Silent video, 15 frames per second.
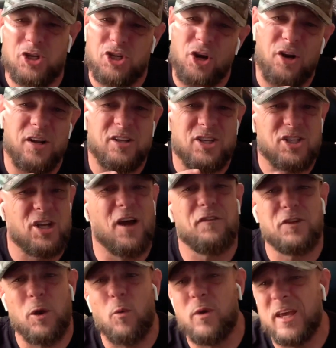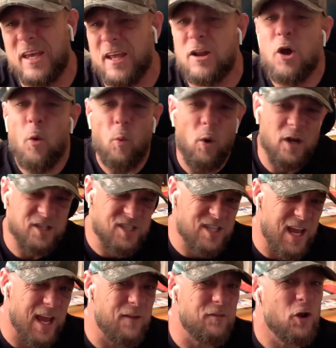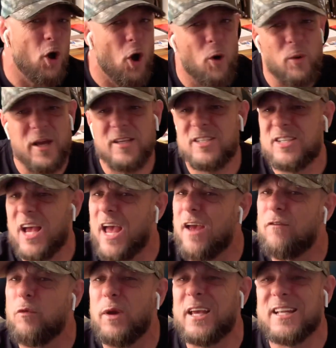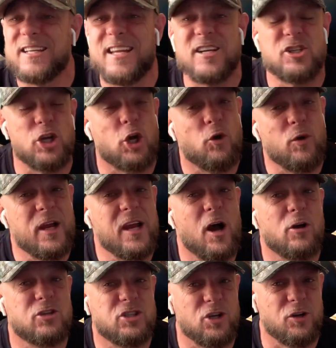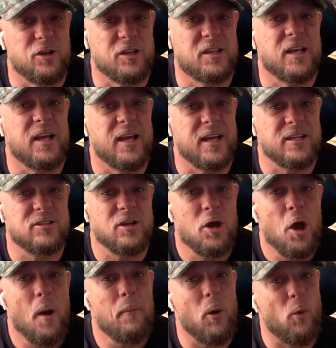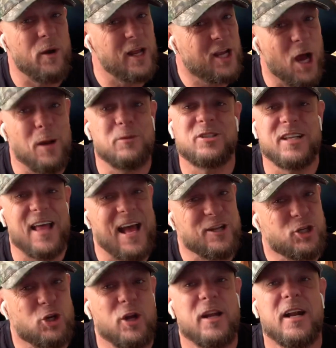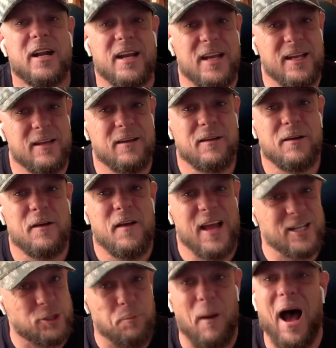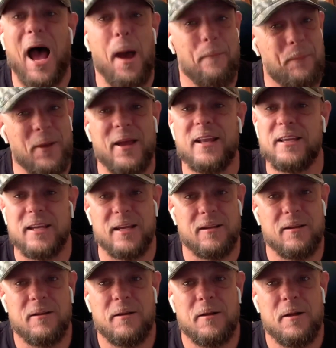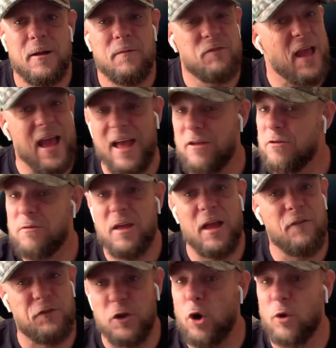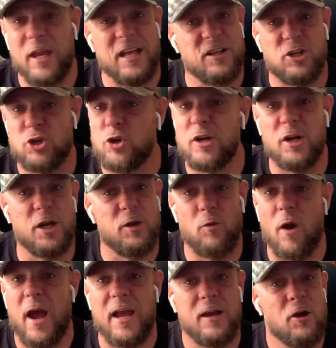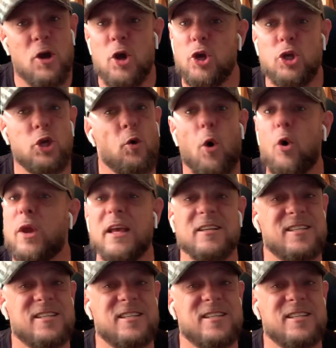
certain stuff that we can, once saved, always saved. We can disagree on certain things. But when it comes to that Trinity, it's my opinion that if you don't get the Trinity right, you won't get